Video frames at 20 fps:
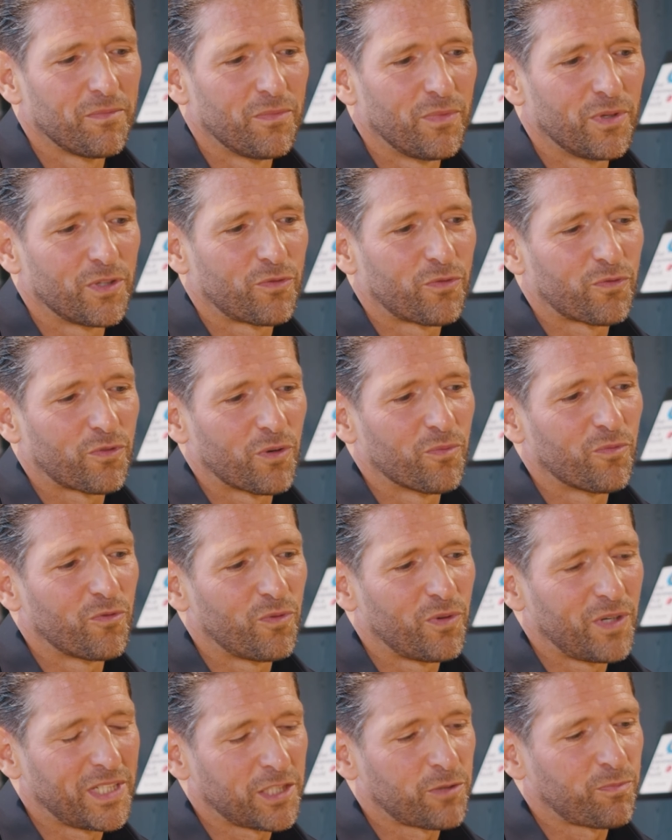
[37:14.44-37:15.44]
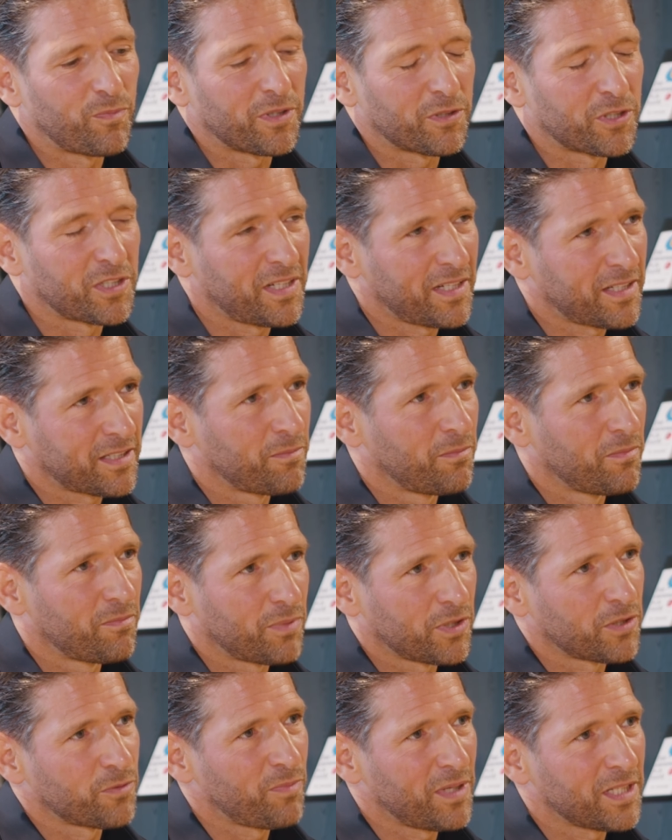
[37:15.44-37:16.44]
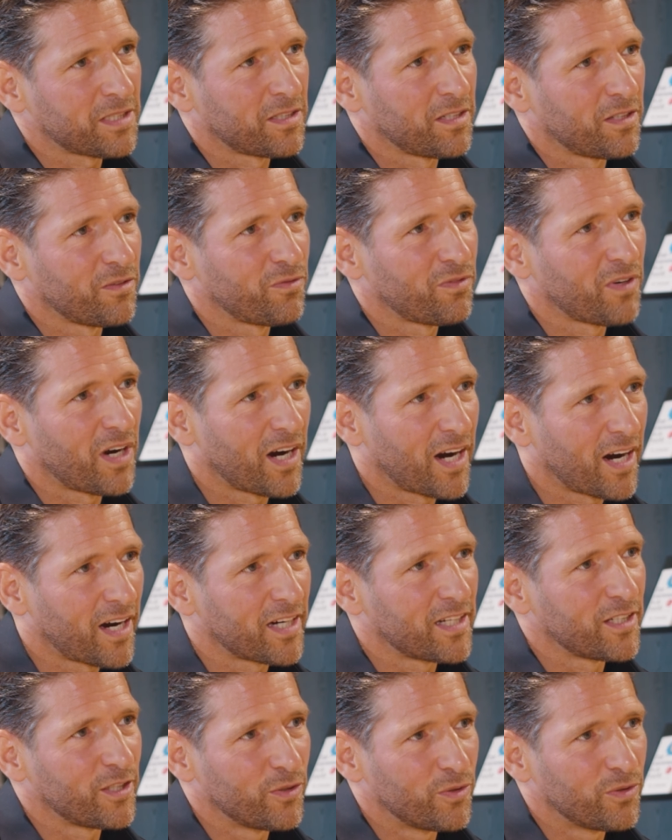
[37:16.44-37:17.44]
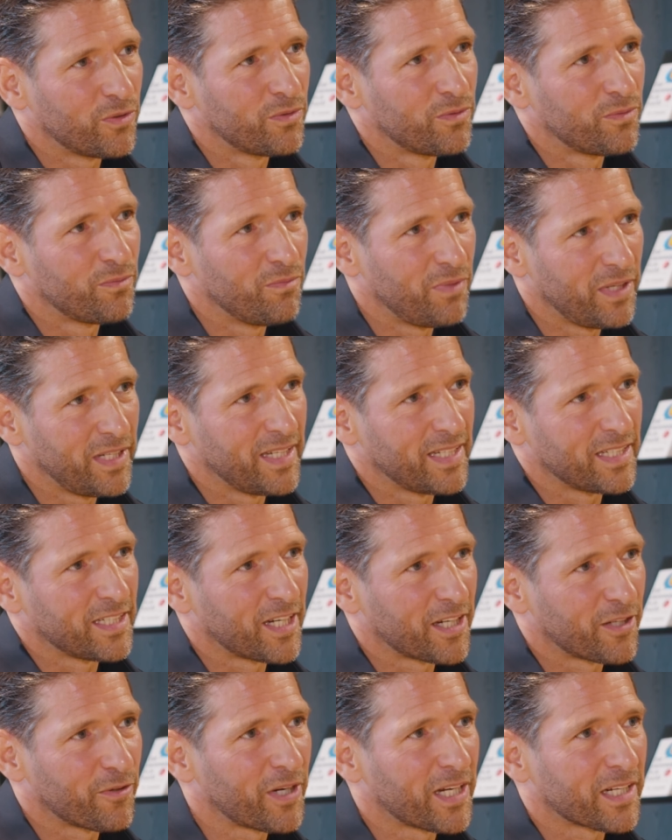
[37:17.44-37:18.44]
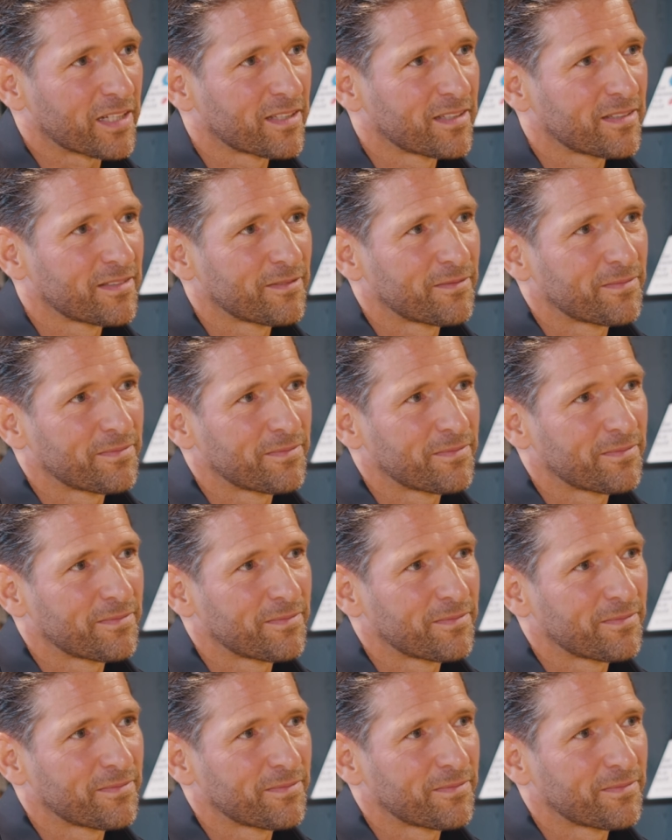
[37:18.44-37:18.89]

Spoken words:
But from which perspective are you being direct?